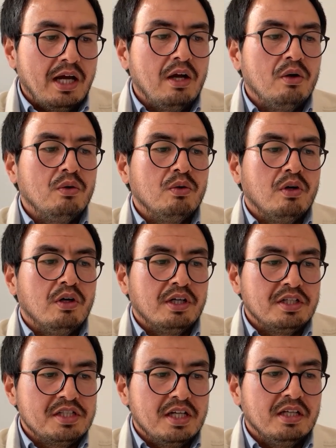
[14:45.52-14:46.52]
how
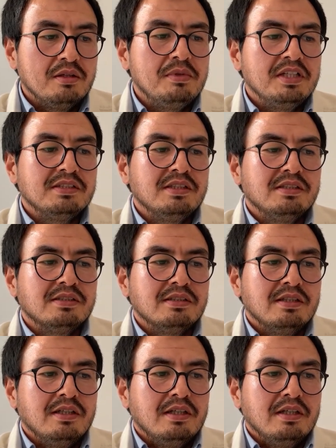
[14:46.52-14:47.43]
on a daily basis,